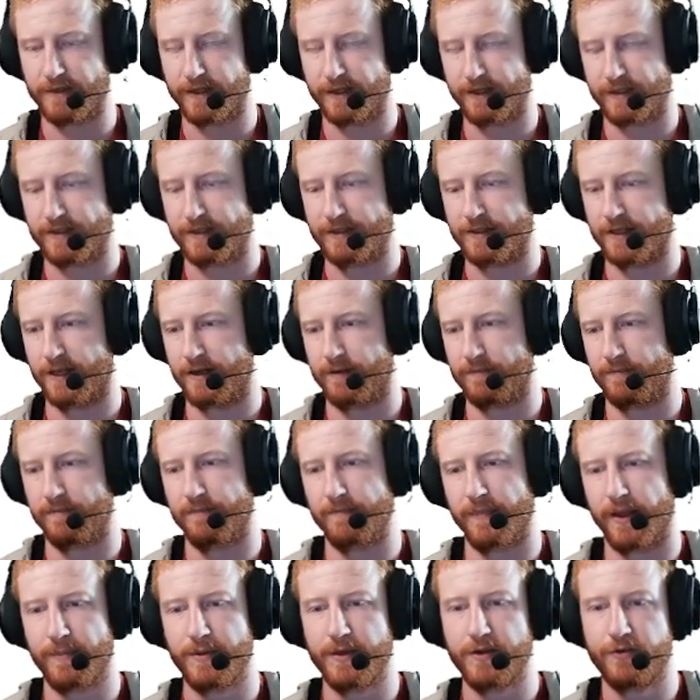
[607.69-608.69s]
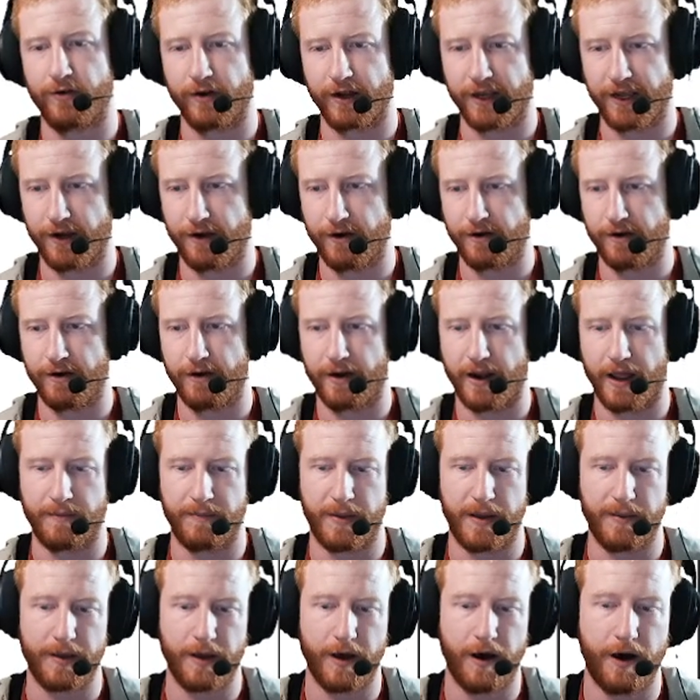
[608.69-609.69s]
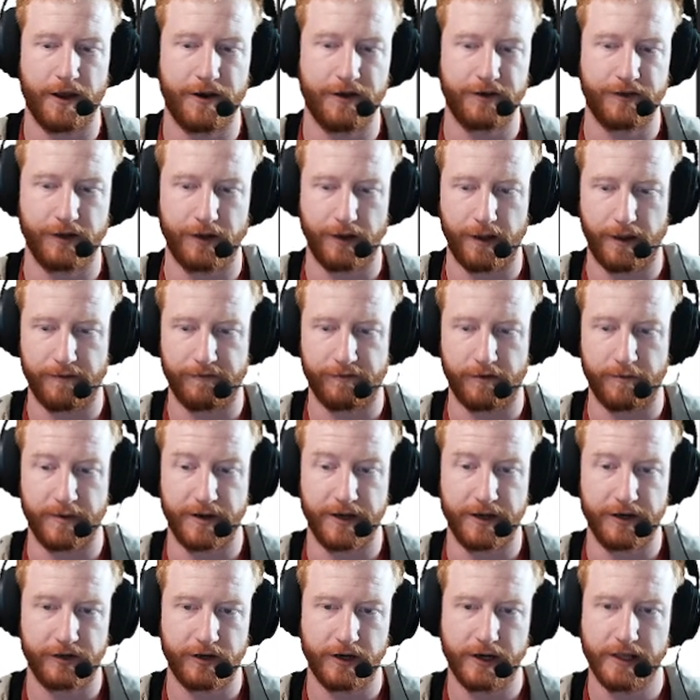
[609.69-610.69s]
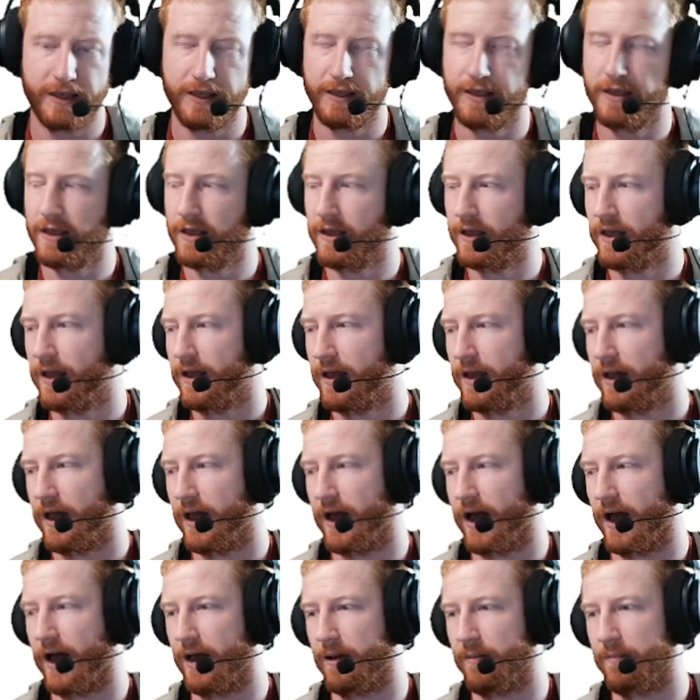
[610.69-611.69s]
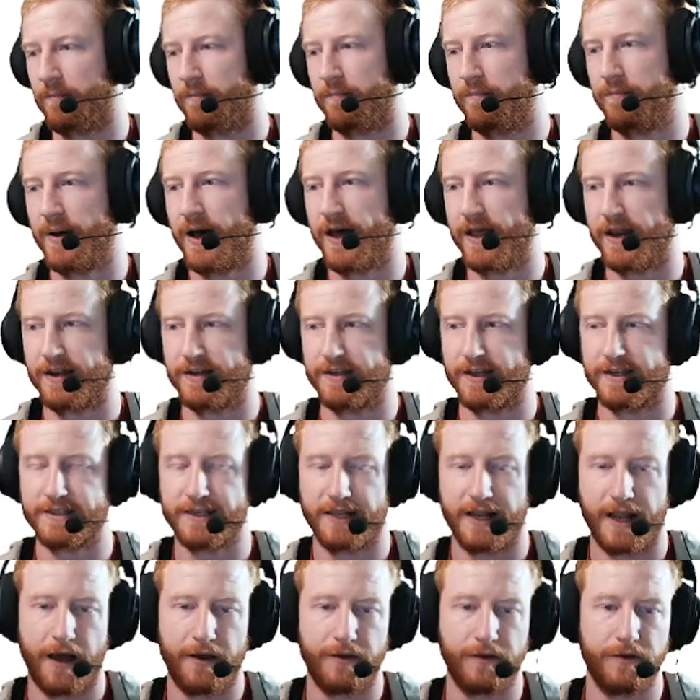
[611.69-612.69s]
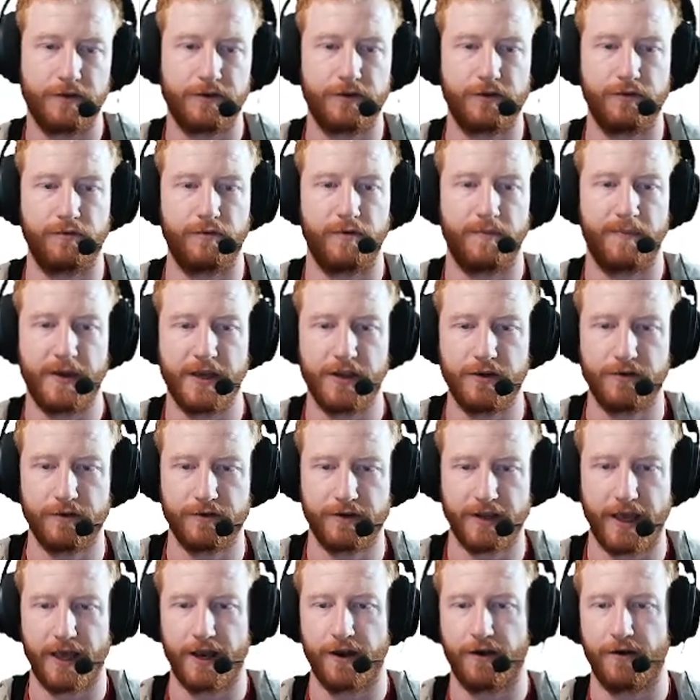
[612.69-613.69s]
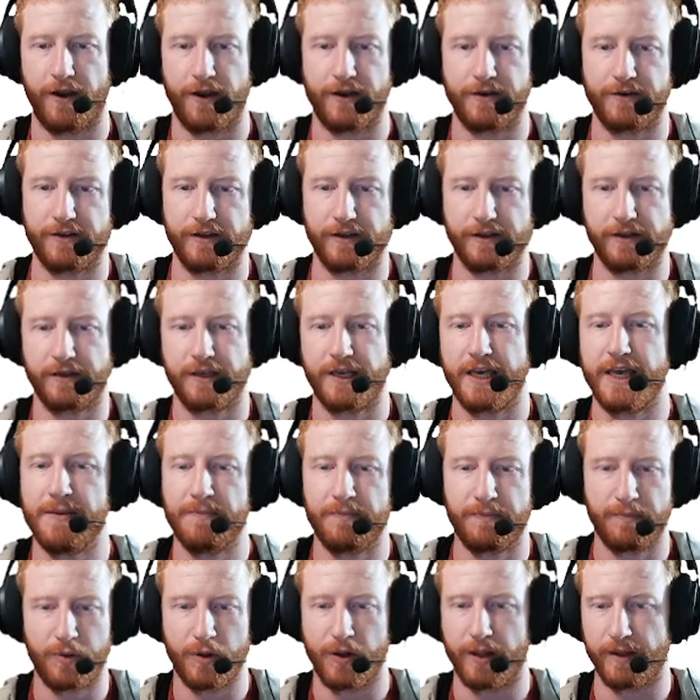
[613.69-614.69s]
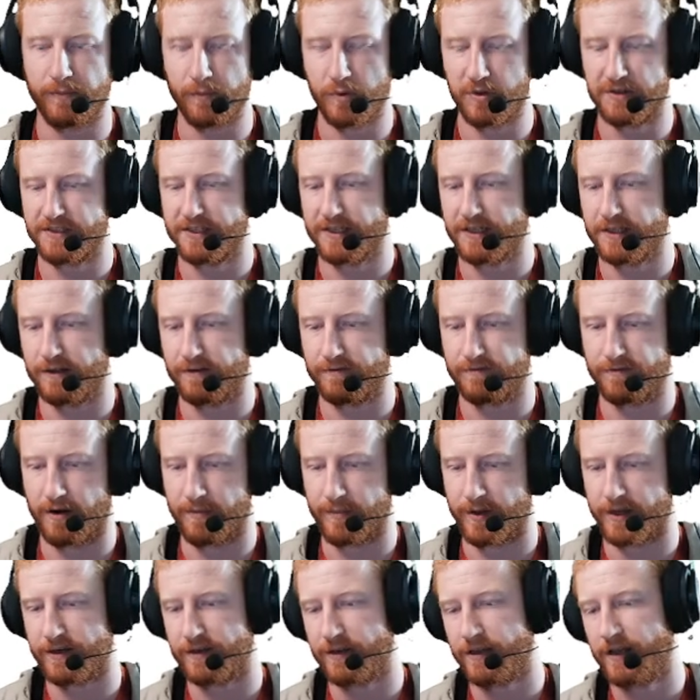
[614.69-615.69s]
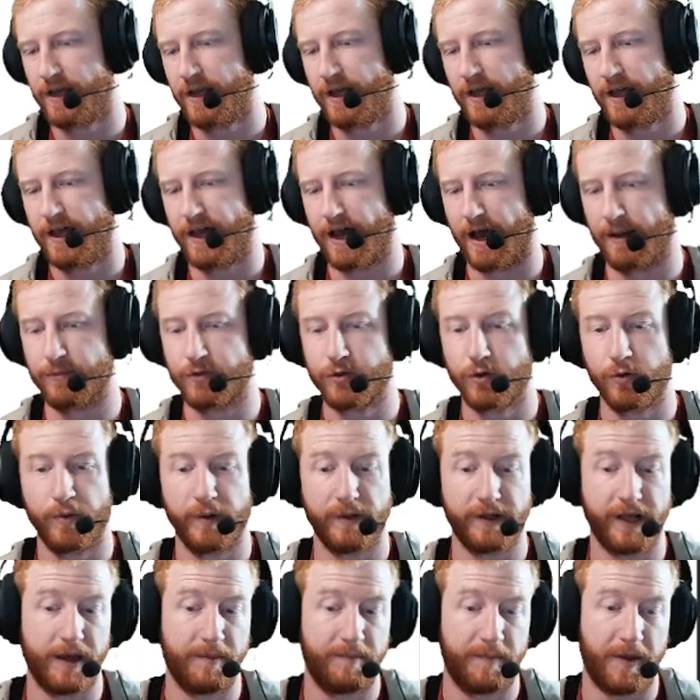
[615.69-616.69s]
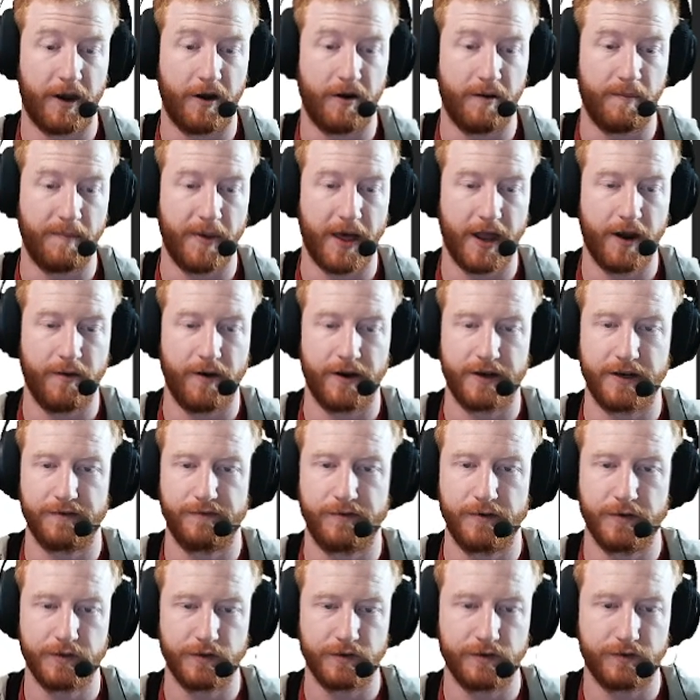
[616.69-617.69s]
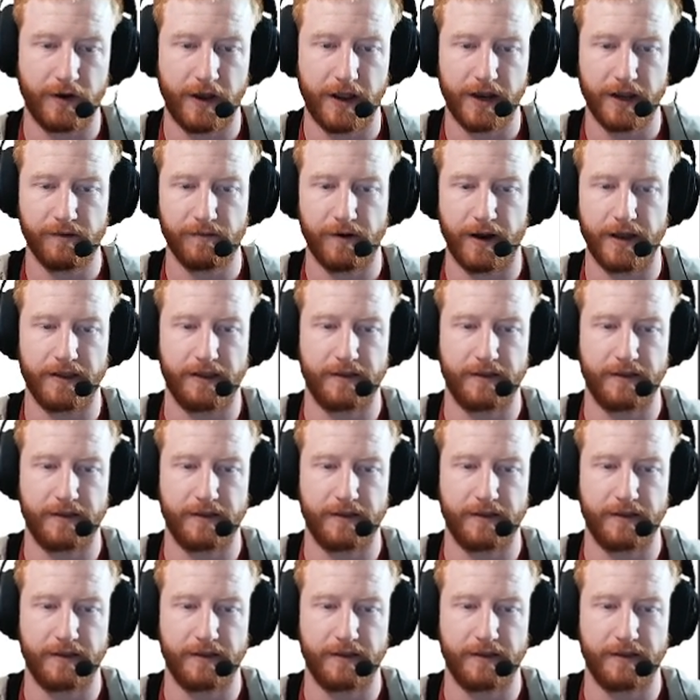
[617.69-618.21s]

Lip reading: It's maybe trickier and maybe harder to learn from initially, but it does allow you to repeat your data and to keep pulling more signal from it. I'm sure we'll get better and better at diffusion training, right?